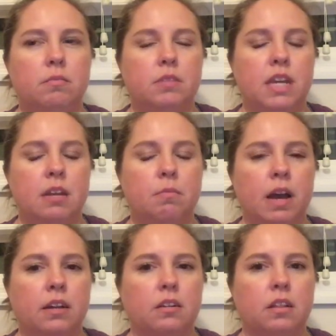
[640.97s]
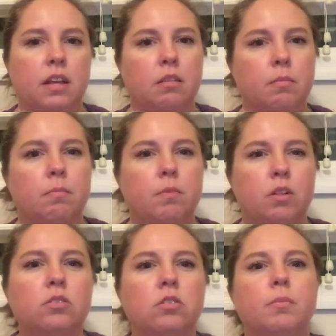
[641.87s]
date back to like
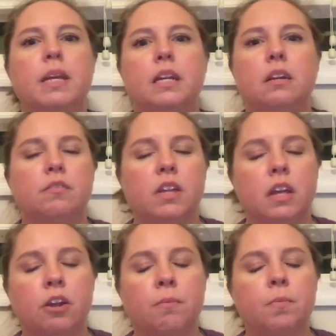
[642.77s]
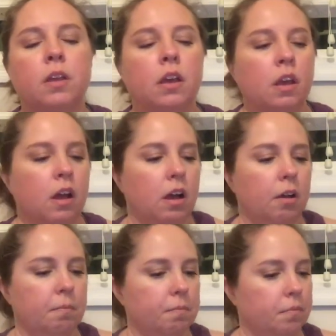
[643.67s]
close to the beginning of the year.
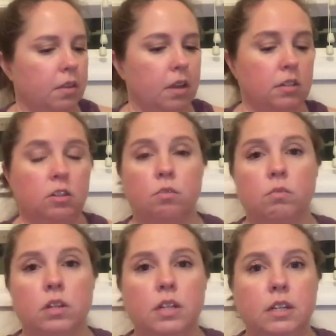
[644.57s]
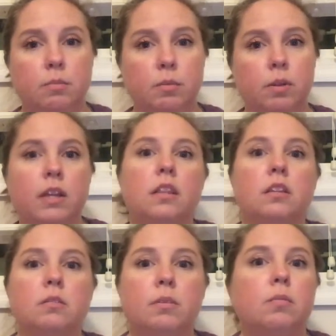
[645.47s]
I don't really need to be bringing
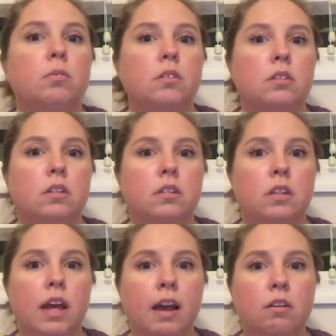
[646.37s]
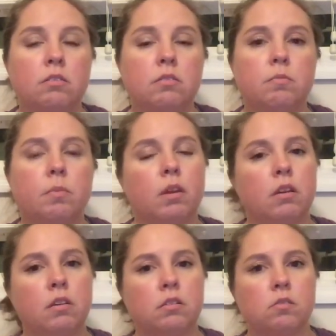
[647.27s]
this many books into the house
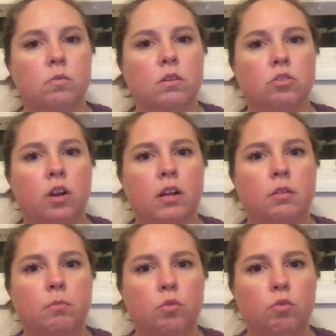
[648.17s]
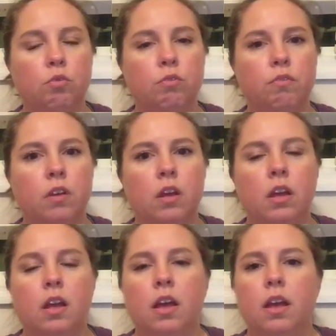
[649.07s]
because we are trying to move
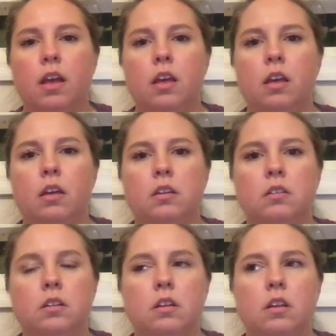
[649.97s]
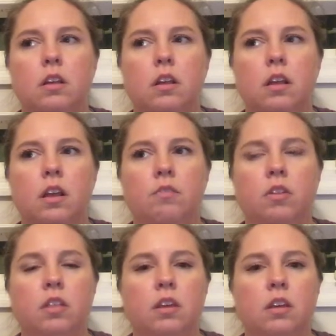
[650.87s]
and
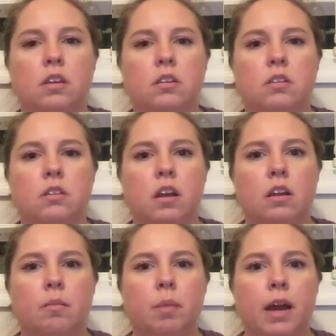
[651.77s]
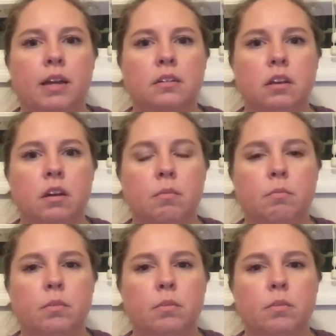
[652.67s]
everything is kind of packed up